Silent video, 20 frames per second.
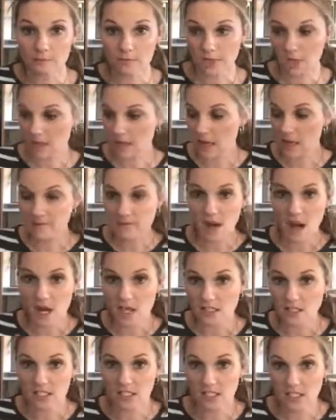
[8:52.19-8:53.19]
Now that I've
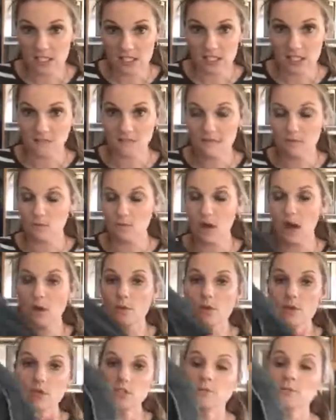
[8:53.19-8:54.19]
got this stuff everywhere, I
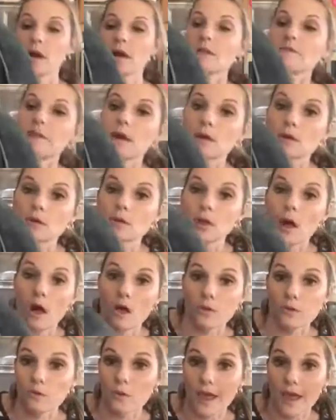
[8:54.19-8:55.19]
will use my
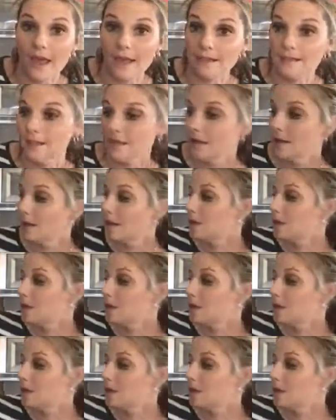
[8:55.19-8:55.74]
EnviroCloth wet